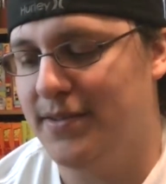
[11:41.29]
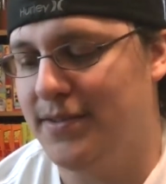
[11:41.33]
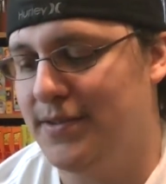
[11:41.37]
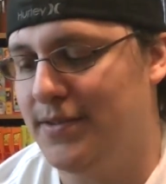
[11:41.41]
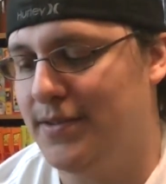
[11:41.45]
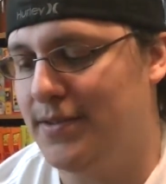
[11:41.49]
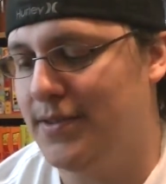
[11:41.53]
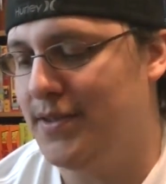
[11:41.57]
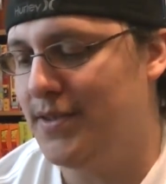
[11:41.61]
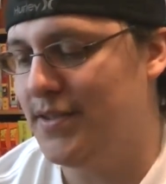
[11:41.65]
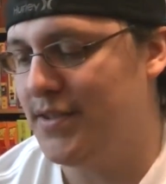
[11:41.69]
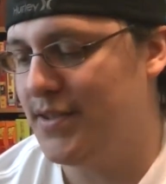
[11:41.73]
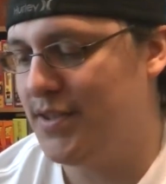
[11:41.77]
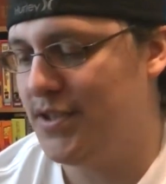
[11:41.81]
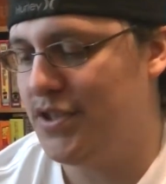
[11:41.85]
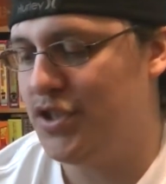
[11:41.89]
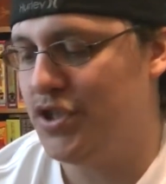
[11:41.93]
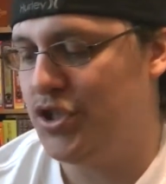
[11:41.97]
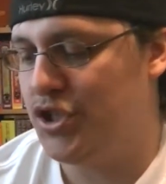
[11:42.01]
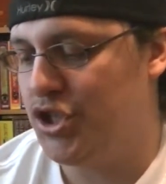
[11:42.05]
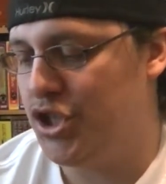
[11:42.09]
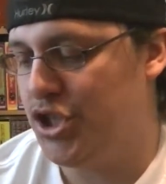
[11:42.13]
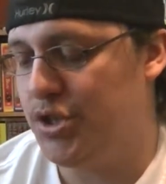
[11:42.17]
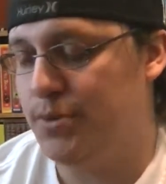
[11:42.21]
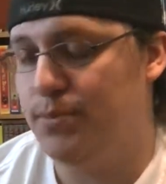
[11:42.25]
to these
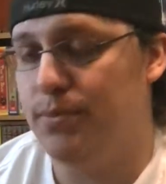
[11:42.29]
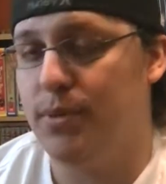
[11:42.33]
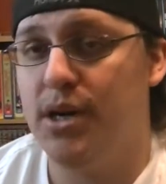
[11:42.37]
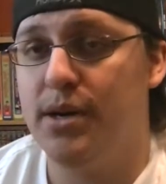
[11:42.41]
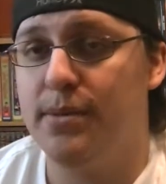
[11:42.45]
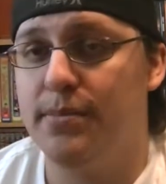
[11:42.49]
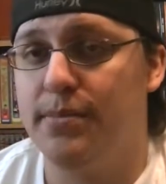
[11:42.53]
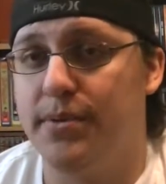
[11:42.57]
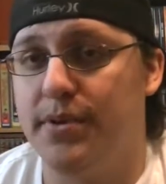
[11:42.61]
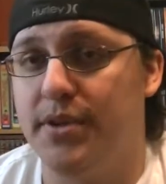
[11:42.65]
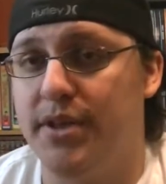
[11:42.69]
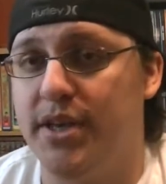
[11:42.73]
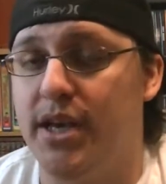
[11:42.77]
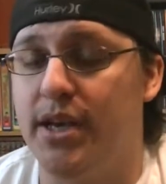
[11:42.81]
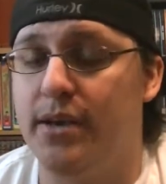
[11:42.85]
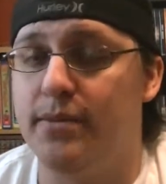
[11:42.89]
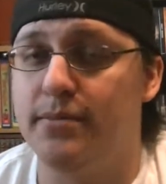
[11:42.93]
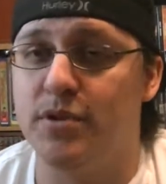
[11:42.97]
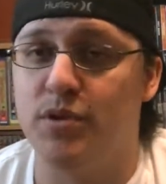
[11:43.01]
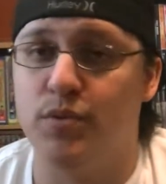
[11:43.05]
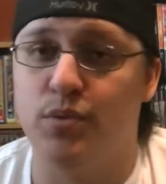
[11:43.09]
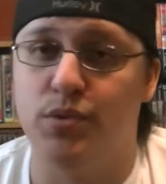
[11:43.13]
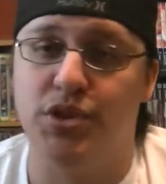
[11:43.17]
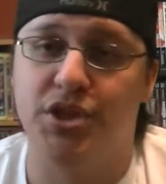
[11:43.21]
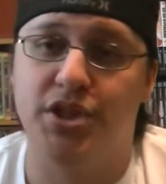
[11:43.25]
shmup
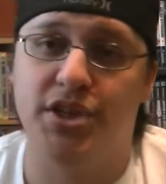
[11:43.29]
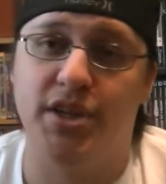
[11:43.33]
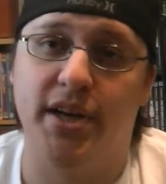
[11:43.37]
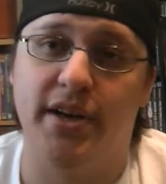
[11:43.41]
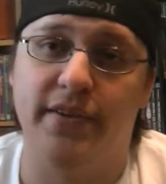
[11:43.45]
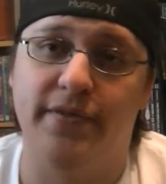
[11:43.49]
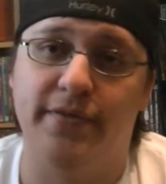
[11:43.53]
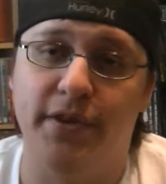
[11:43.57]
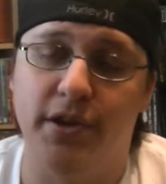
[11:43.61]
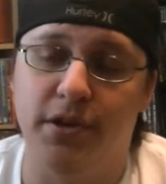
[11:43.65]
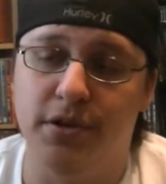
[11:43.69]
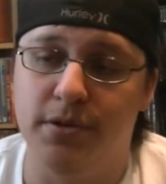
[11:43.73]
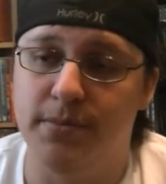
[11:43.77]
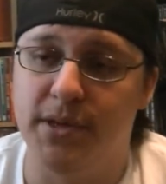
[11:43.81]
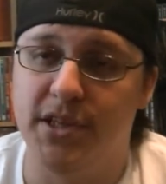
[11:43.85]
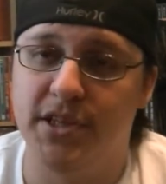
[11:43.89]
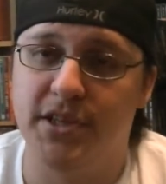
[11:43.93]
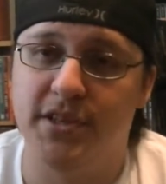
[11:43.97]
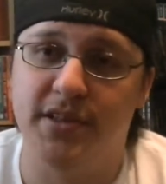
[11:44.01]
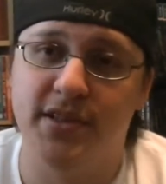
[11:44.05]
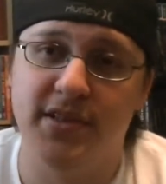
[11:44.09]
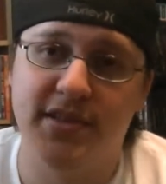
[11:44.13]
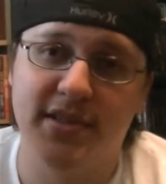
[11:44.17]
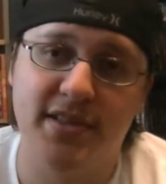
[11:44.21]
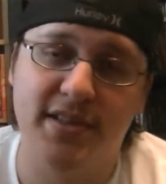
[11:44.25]
games, which I failed to
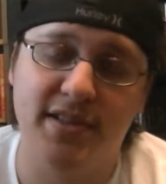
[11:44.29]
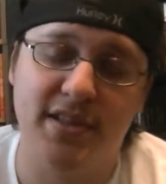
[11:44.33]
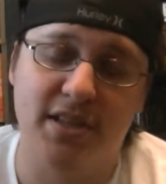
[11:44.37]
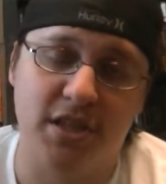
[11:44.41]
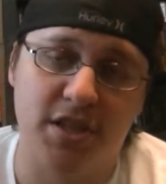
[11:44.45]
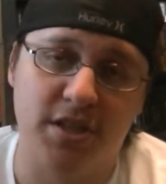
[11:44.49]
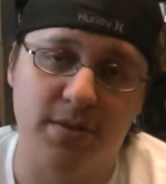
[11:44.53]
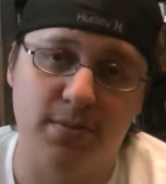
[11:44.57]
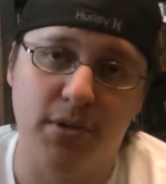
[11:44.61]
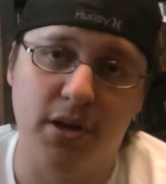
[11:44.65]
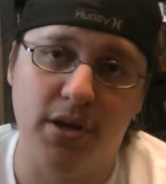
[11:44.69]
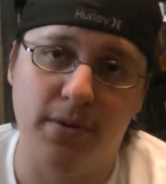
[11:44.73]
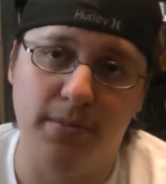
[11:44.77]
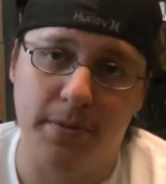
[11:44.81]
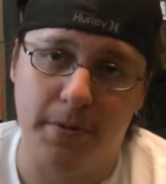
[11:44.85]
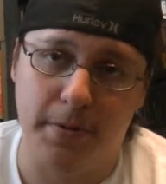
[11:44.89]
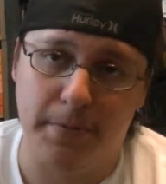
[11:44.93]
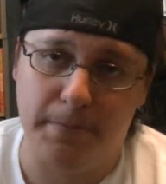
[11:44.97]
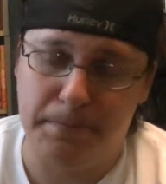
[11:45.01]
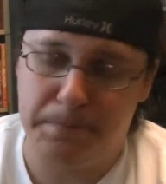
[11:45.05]
mention. This is a shmup,